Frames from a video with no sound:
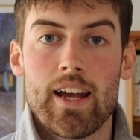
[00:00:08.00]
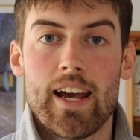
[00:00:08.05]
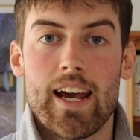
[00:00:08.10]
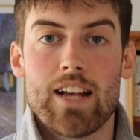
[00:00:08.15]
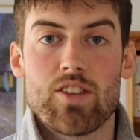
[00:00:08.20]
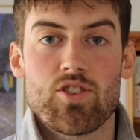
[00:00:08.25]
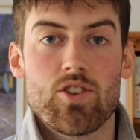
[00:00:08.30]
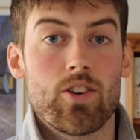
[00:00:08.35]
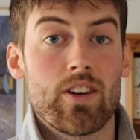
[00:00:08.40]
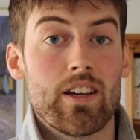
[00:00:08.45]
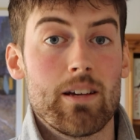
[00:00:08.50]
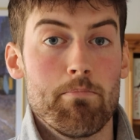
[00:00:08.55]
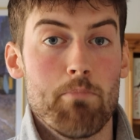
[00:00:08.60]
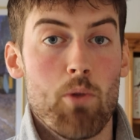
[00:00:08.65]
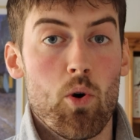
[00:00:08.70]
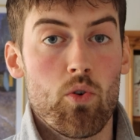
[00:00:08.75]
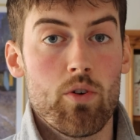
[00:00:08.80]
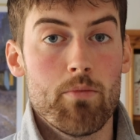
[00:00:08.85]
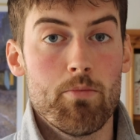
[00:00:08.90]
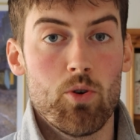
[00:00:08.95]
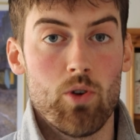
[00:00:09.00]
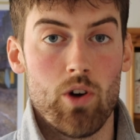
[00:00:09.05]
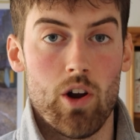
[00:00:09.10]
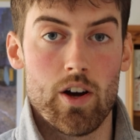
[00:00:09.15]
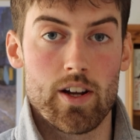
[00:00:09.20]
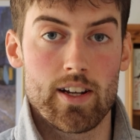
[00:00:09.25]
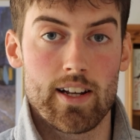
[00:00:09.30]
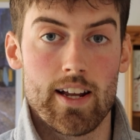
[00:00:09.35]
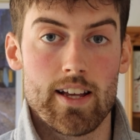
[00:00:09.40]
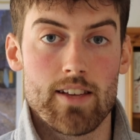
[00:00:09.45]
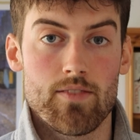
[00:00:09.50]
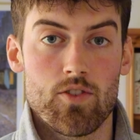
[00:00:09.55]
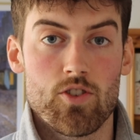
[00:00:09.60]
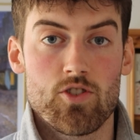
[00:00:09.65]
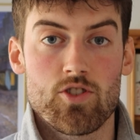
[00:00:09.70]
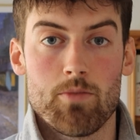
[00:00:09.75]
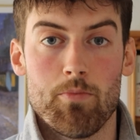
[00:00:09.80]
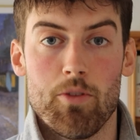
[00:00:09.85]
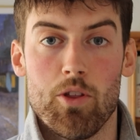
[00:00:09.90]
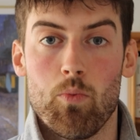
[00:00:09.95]
it's looking more and more likely that
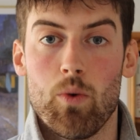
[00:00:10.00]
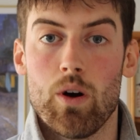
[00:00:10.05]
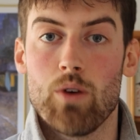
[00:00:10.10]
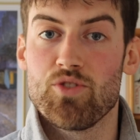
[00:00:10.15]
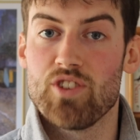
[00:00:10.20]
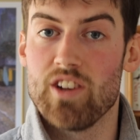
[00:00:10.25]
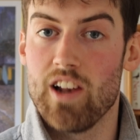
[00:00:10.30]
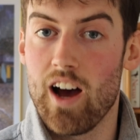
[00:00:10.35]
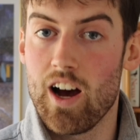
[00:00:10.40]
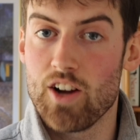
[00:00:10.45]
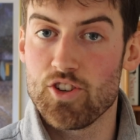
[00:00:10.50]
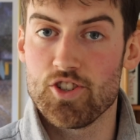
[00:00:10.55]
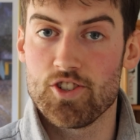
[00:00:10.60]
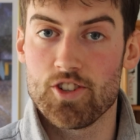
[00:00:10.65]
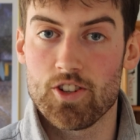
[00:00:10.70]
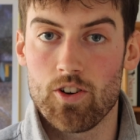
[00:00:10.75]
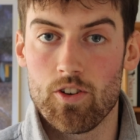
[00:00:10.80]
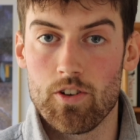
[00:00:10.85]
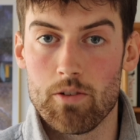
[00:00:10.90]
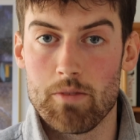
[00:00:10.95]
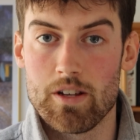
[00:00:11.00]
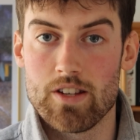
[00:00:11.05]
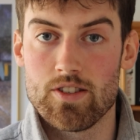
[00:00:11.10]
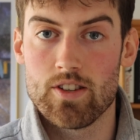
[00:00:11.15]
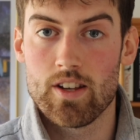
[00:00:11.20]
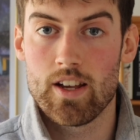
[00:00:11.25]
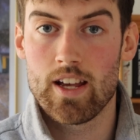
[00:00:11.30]
some of the world's largest economies,